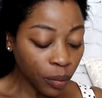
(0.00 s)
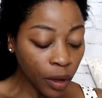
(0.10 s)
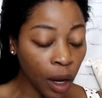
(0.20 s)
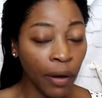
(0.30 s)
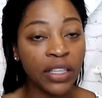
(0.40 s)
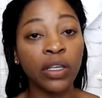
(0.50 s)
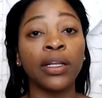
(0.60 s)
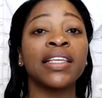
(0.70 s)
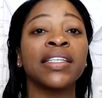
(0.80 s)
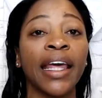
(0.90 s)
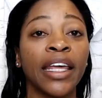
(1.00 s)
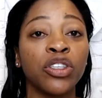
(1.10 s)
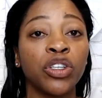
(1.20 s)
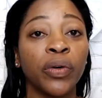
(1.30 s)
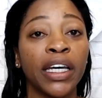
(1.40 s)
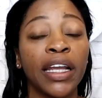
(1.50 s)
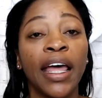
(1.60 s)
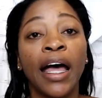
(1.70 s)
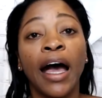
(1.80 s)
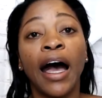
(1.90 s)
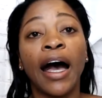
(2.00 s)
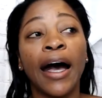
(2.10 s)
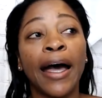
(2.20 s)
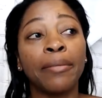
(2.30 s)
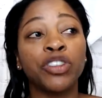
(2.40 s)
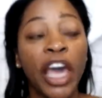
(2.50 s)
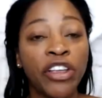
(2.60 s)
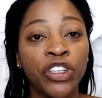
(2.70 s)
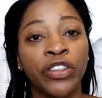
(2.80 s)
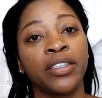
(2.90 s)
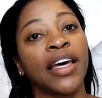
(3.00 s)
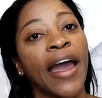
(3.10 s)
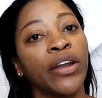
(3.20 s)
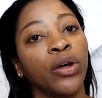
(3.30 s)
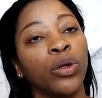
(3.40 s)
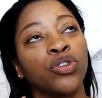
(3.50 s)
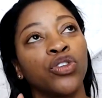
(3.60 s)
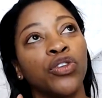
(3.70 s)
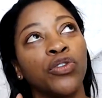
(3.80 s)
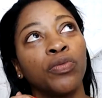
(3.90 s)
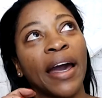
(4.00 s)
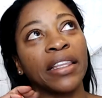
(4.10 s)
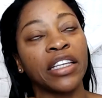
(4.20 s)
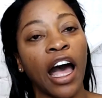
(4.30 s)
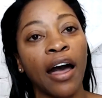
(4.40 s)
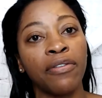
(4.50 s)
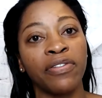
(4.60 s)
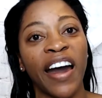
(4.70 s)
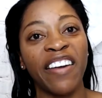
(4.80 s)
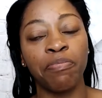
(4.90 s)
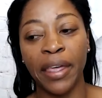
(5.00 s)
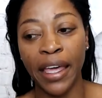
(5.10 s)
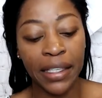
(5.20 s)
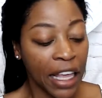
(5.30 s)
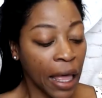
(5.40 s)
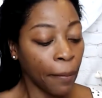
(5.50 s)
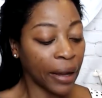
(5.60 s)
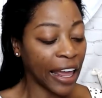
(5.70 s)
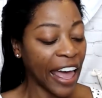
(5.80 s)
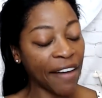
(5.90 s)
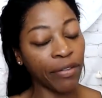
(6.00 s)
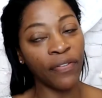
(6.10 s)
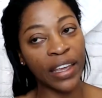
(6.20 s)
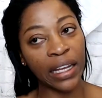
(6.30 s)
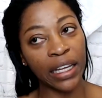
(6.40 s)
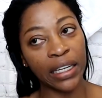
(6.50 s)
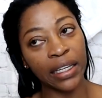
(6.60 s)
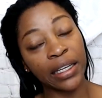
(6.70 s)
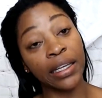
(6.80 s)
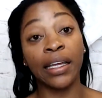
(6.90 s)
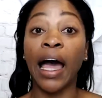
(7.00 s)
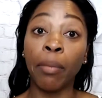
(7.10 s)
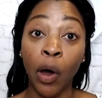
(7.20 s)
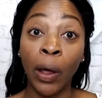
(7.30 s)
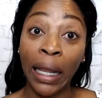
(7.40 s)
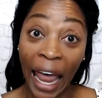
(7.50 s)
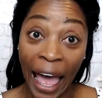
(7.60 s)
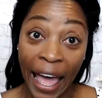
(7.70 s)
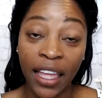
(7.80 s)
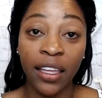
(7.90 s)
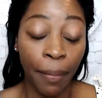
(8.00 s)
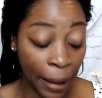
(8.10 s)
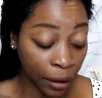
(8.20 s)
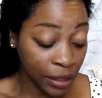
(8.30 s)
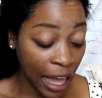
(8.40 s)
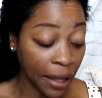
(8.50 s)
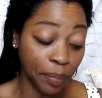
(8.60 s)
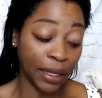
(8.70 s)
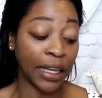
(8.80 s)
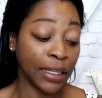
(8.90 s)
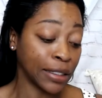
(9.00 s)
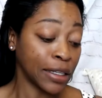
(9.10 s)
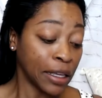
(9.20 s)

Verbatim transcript: All right, so let's get into it. I'm changing the title to my top five picks, but I have a feeling I'm going to lie about that because